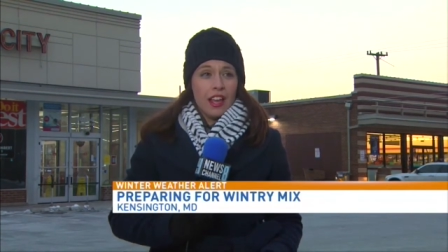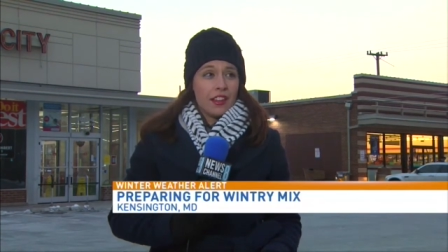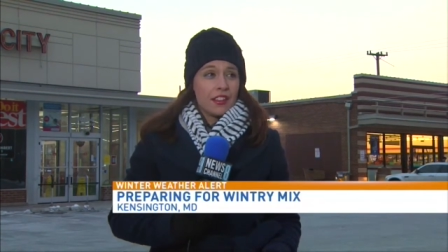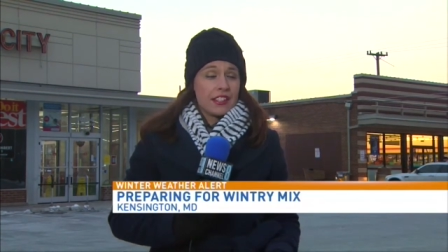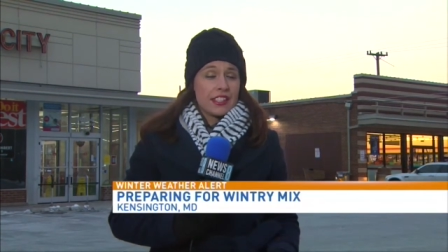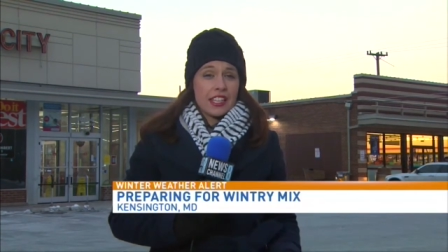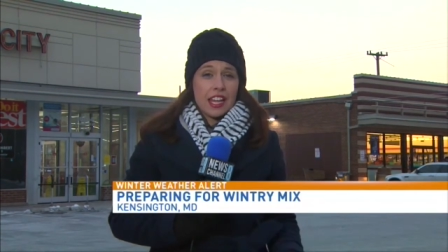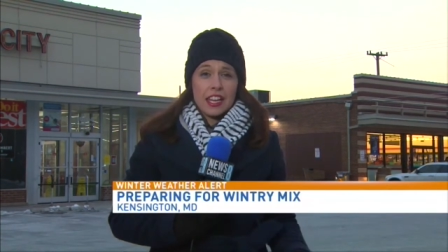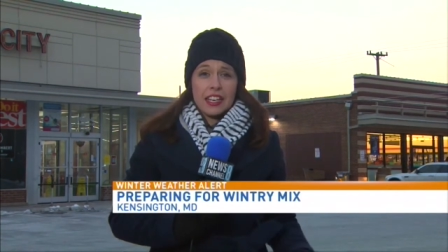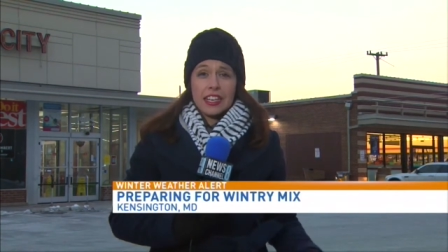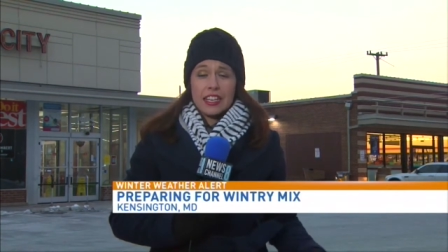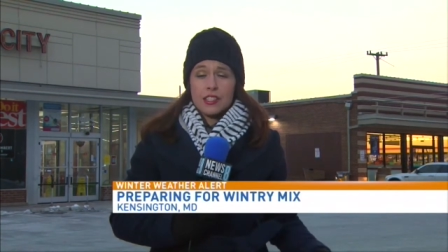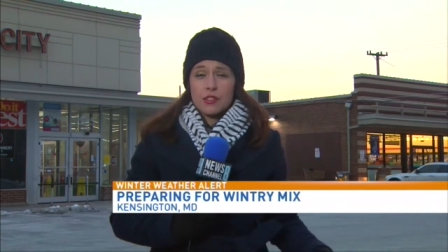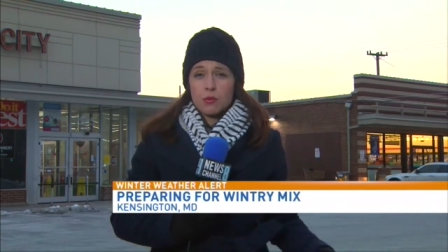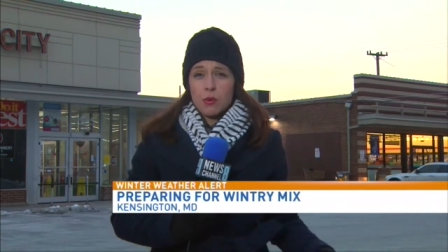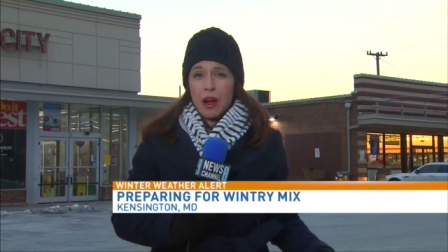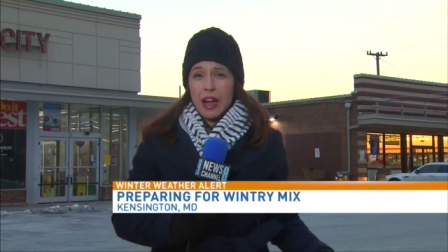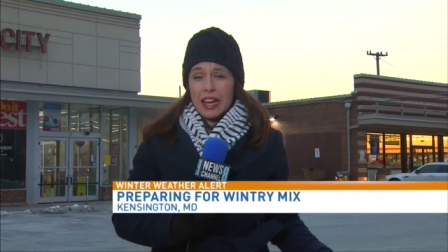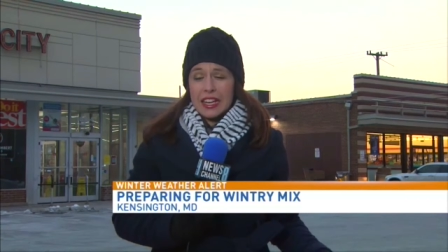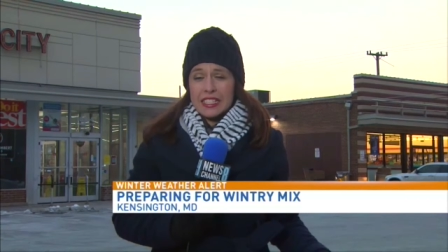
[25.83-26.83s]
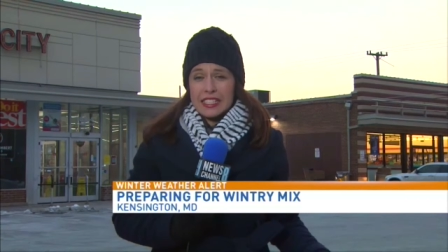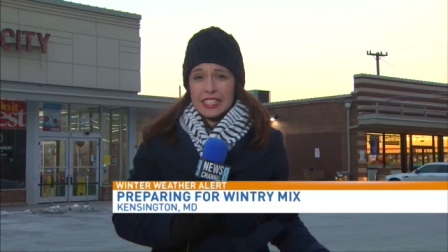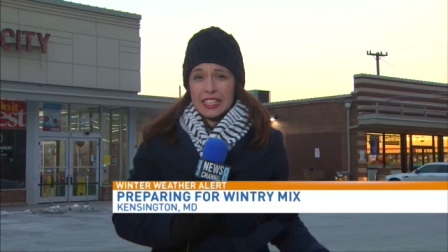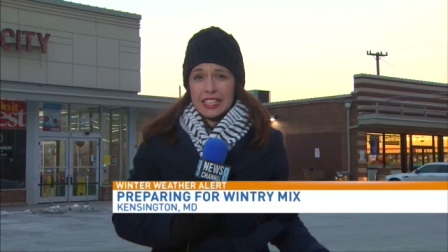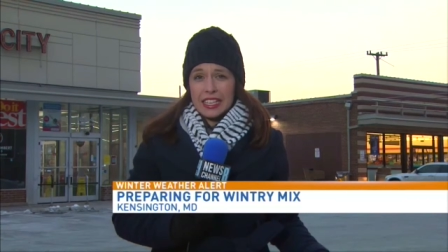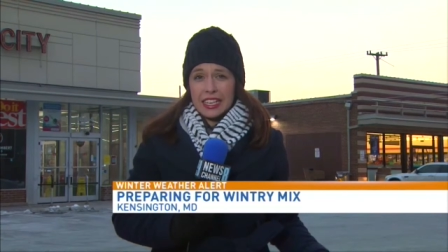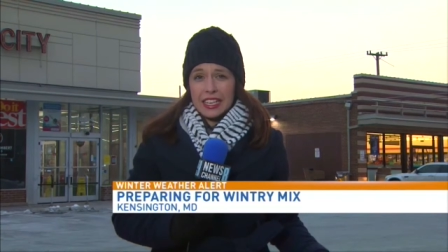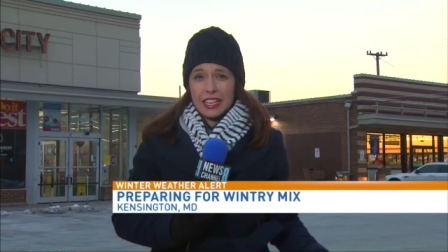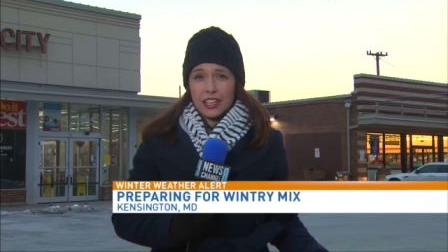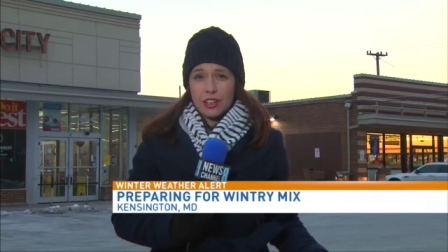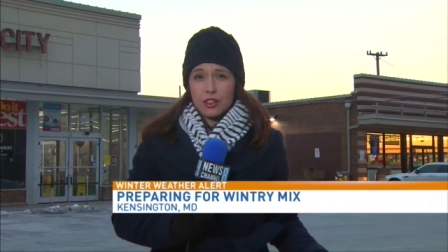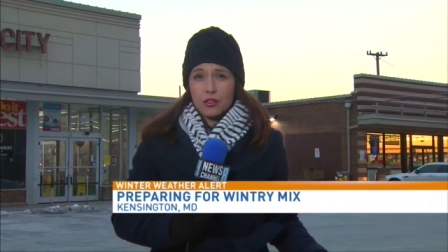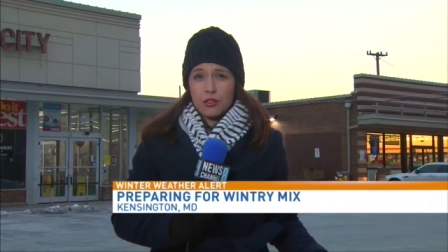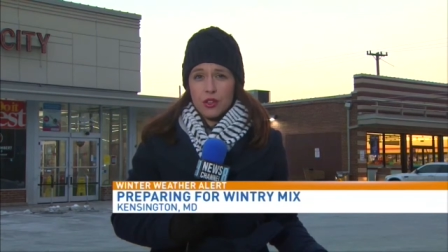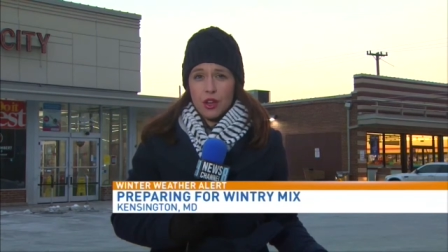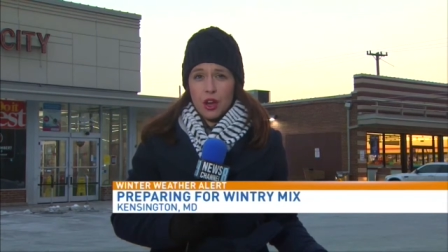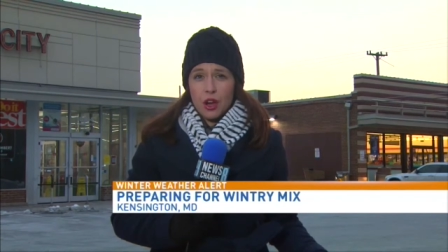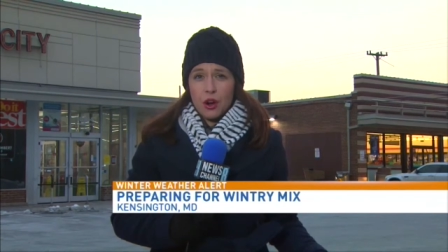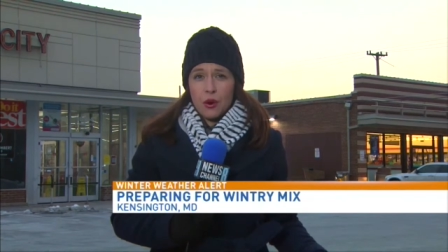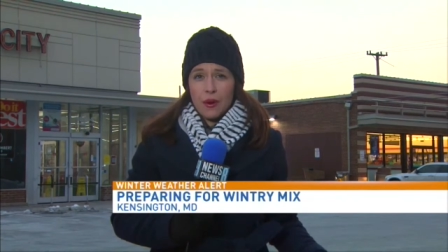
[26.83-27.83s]
The sun is rising here,
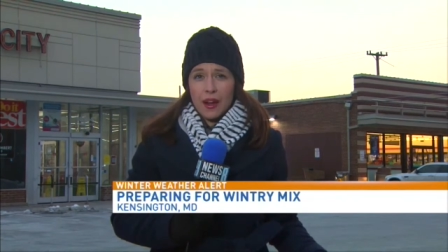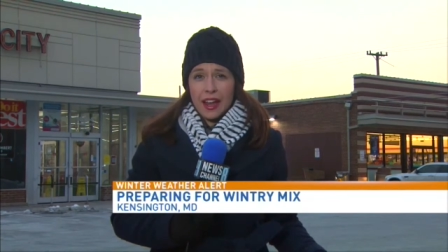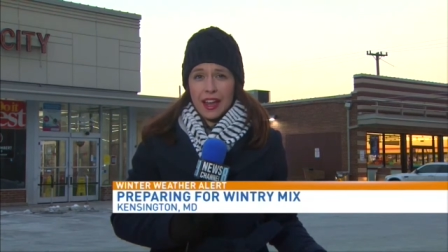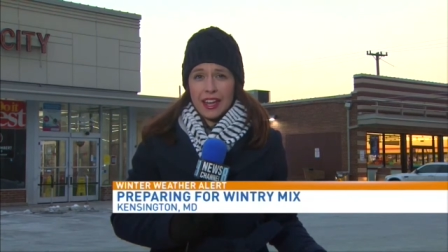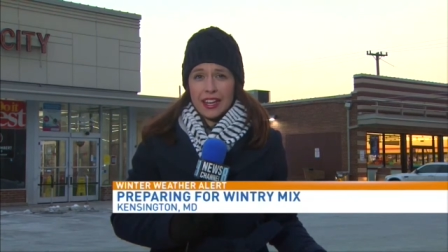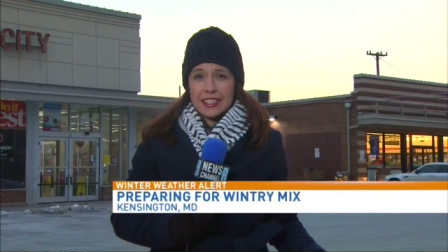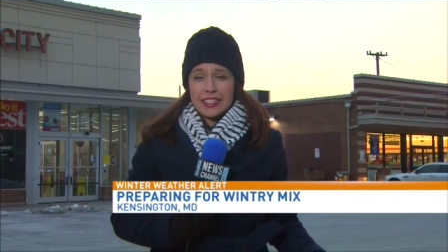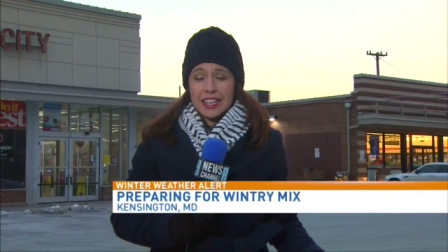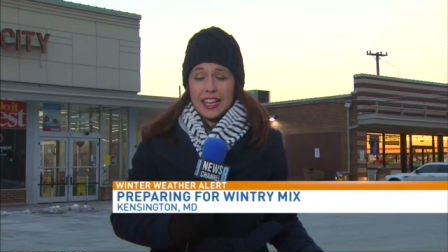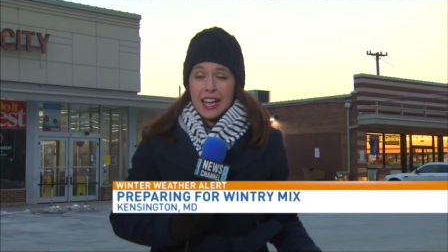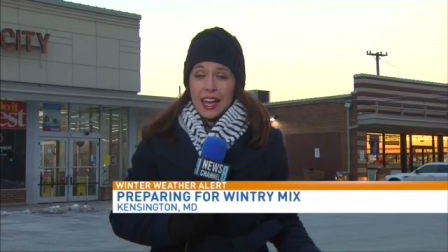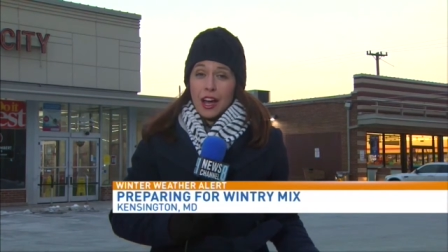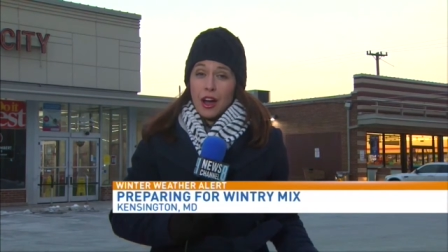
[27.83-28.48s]
though, and